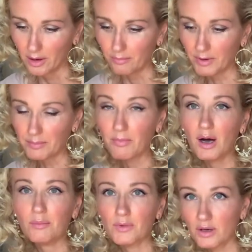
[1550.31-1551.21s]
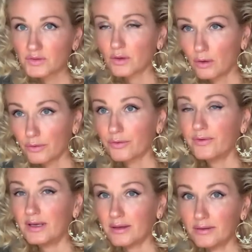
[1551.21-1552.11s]
My mom lost all her
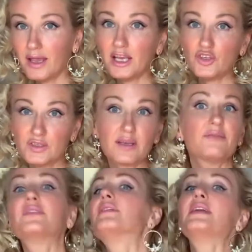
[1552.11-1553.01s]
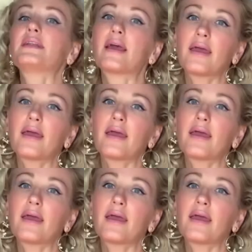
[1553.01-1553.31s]
teeth at age 17,